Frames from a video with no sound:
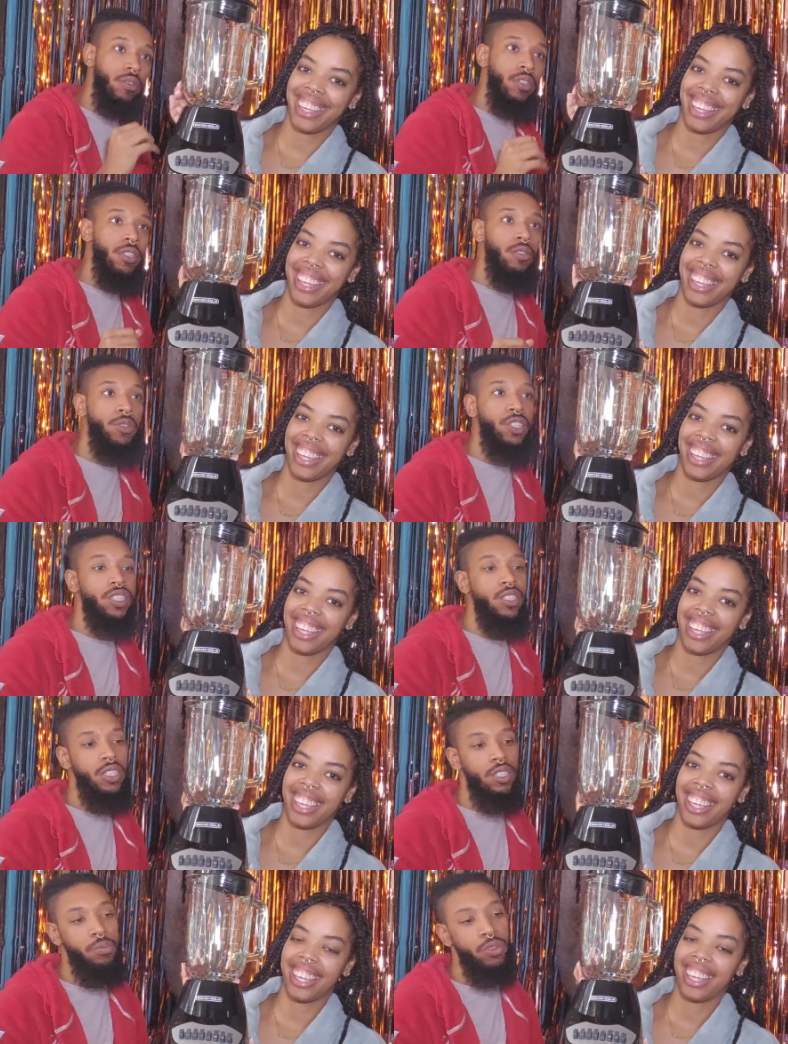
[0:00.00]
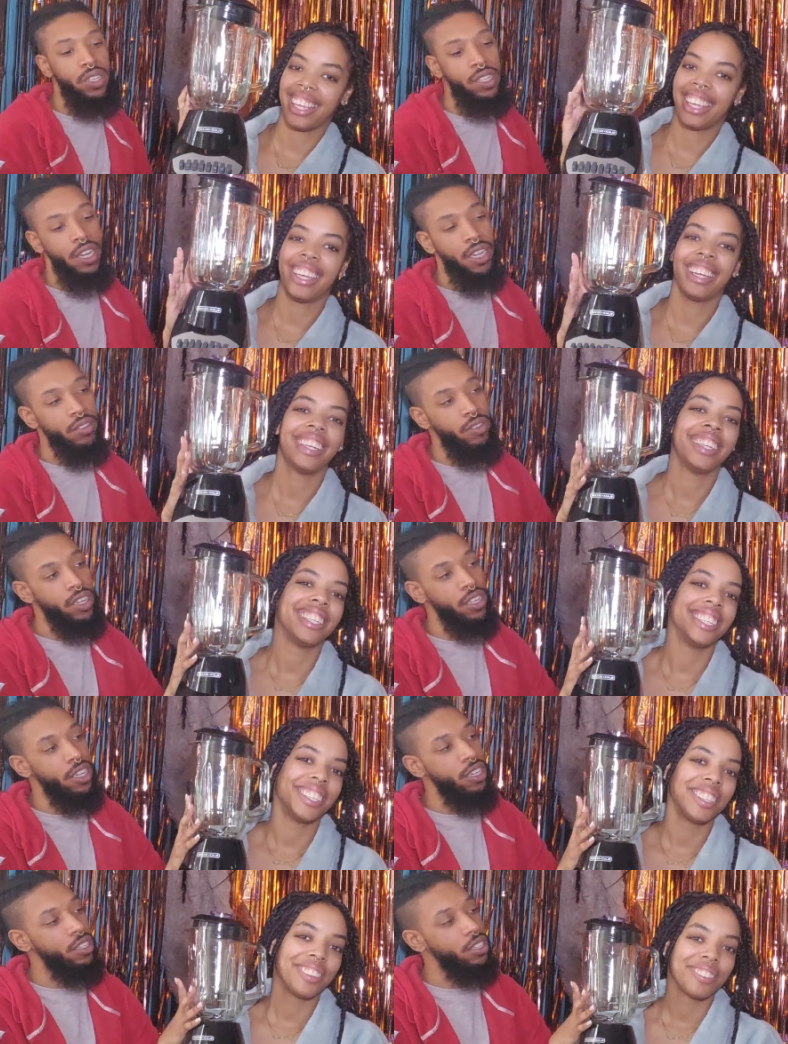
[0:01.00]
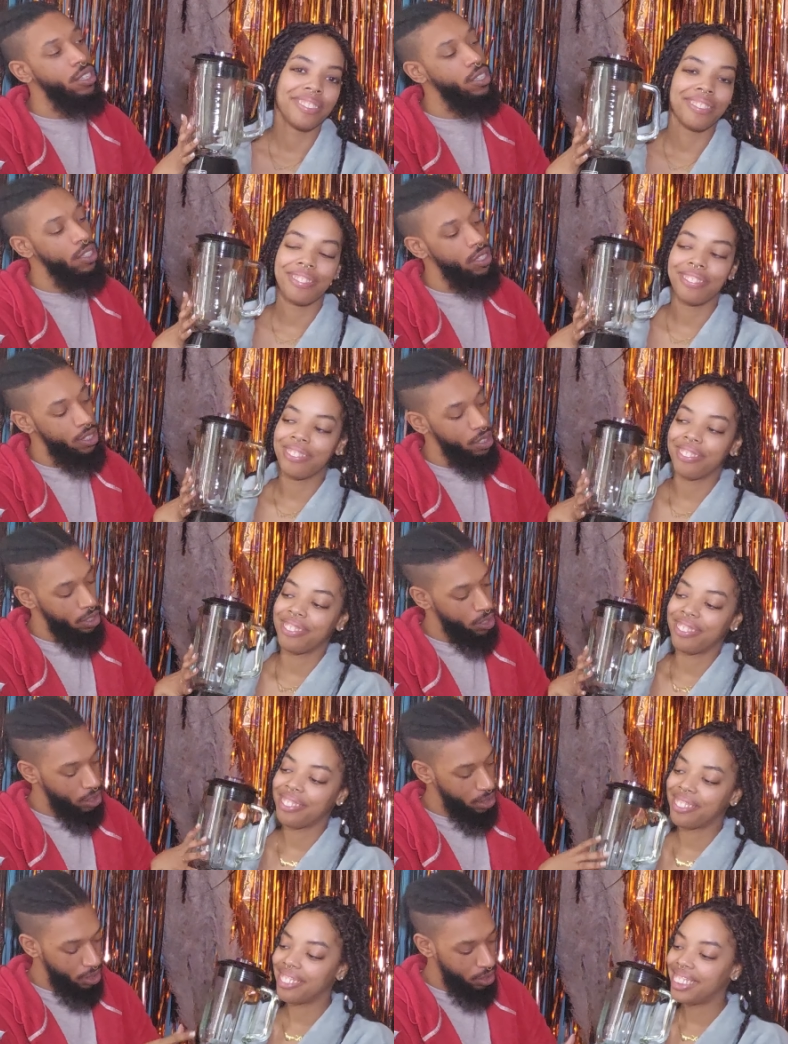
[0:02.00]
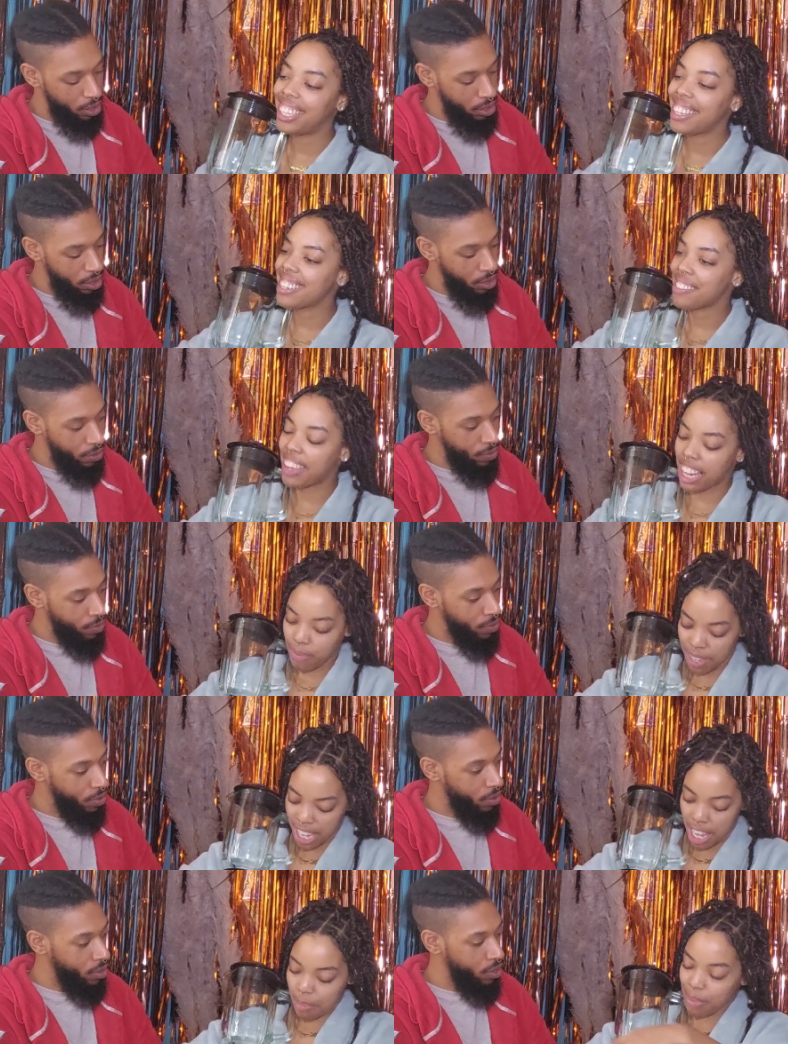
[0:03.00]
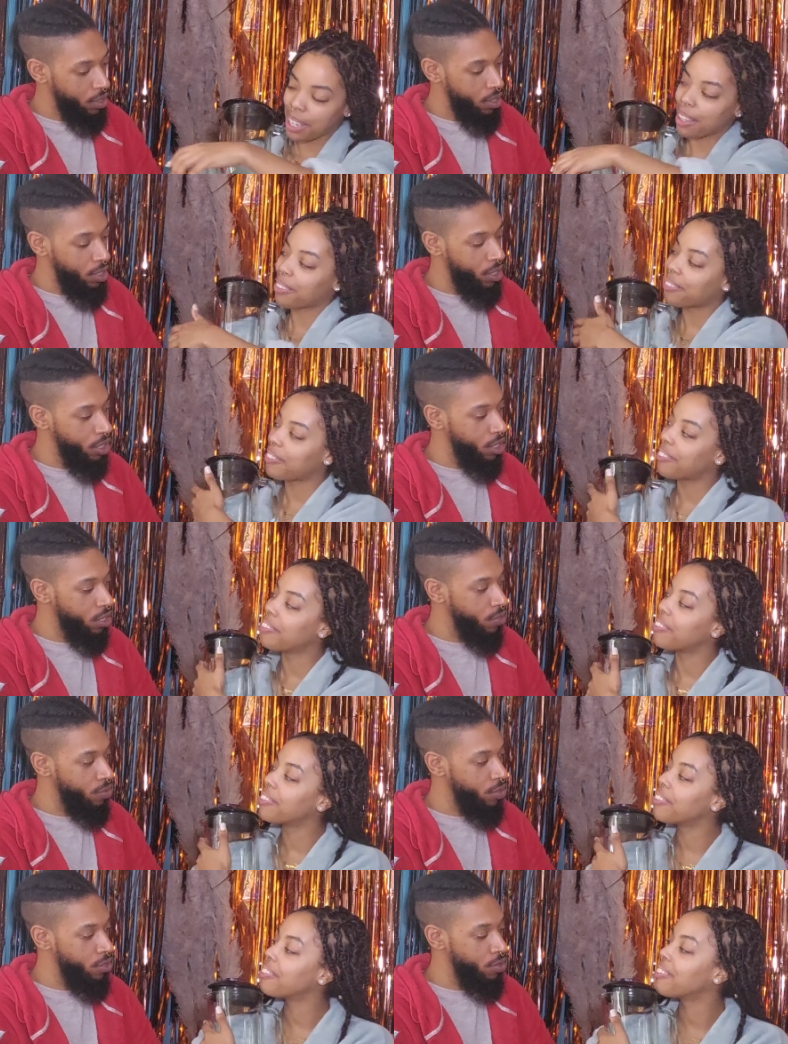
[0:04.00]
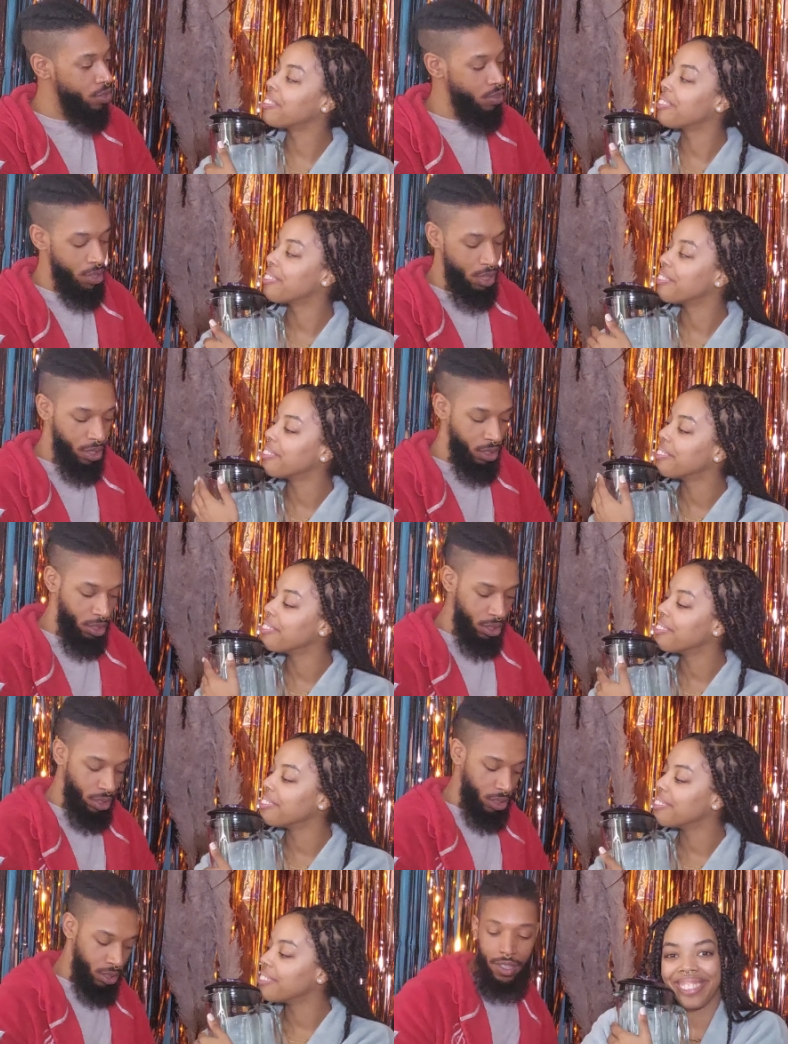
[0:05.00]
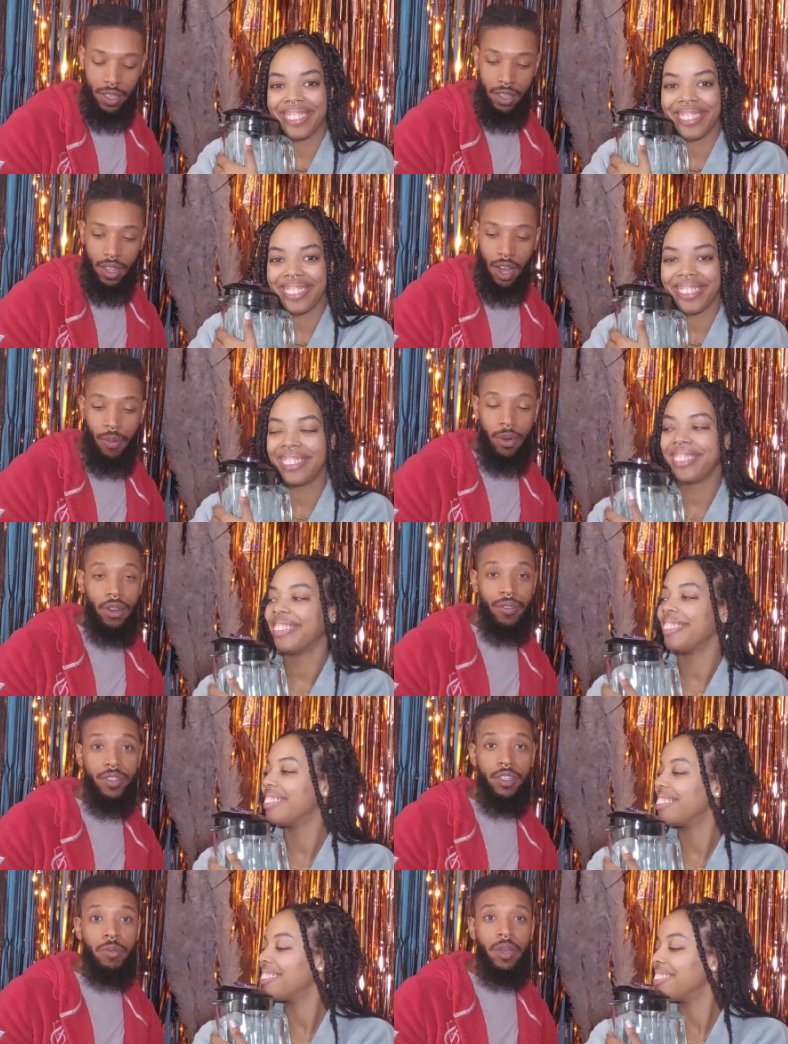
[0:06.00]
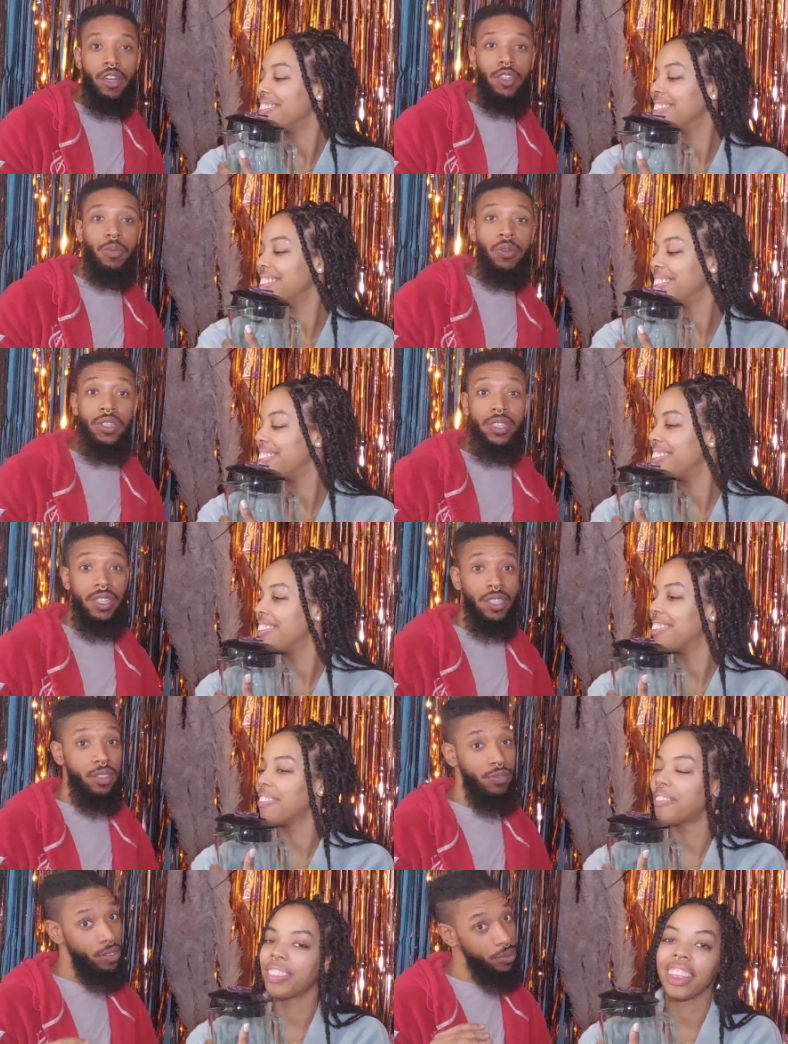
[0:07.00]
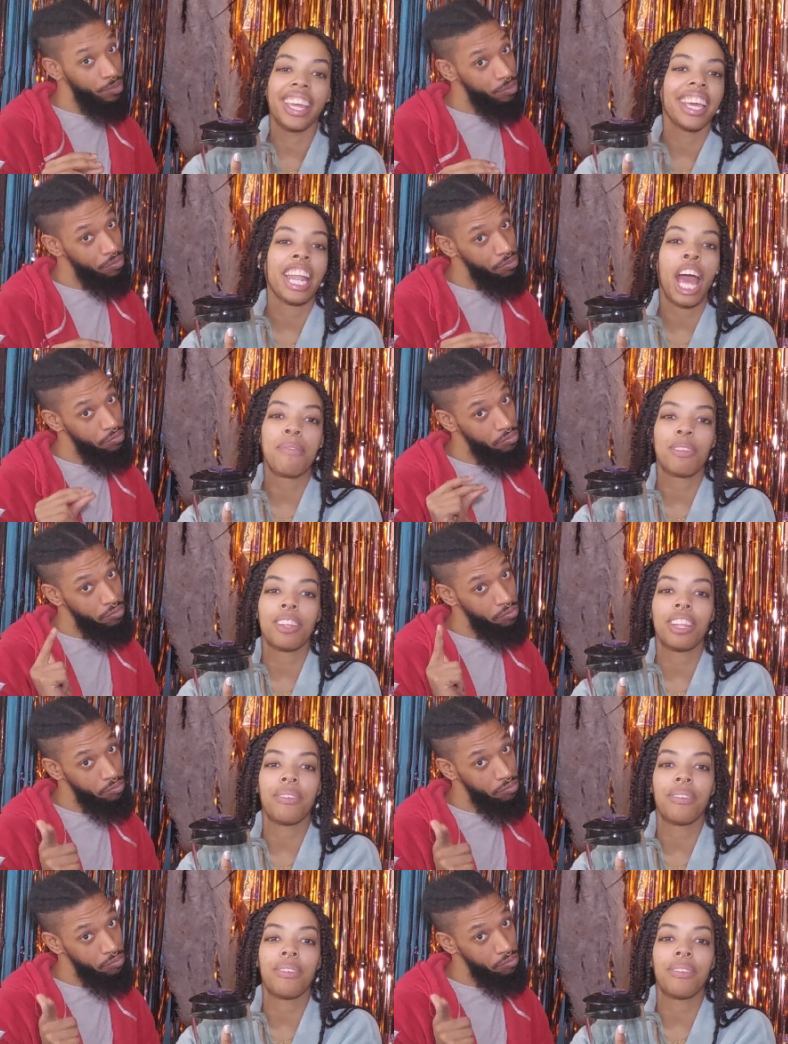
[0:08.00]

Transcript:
Speaker 1: you know, but she's looking pretty nice right now.
Speaker 2: This makes me happy.
Speaker 1: Yeah, she's looking real, real nice. I wonder if it's gonna make our smoothie taste different.
Speaker 2: It absolutely